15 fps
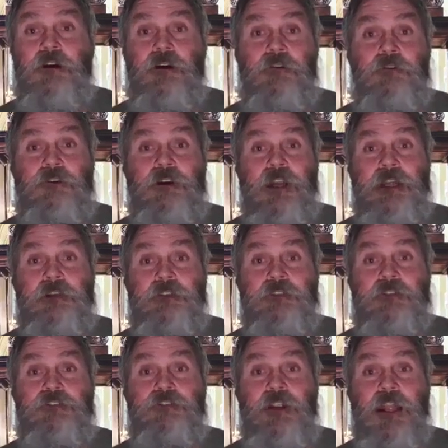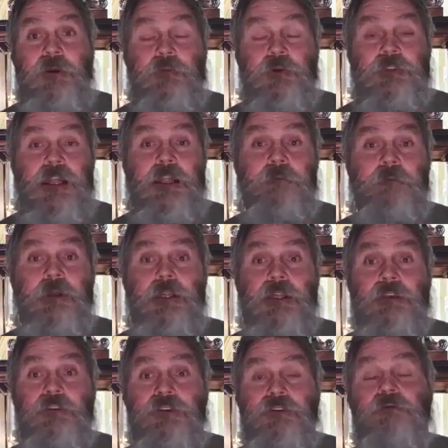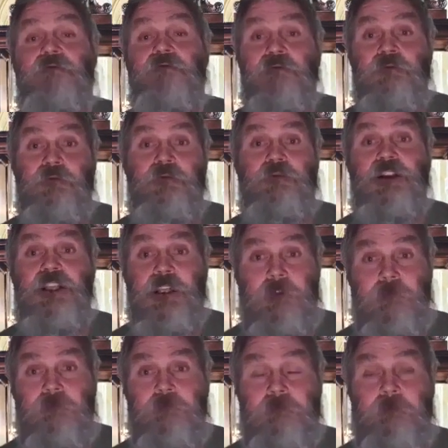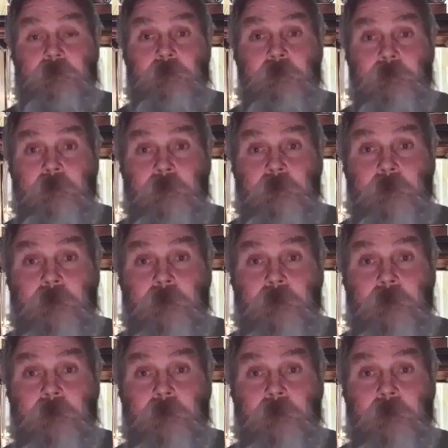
uh, they're all going to have to decide what that means for them.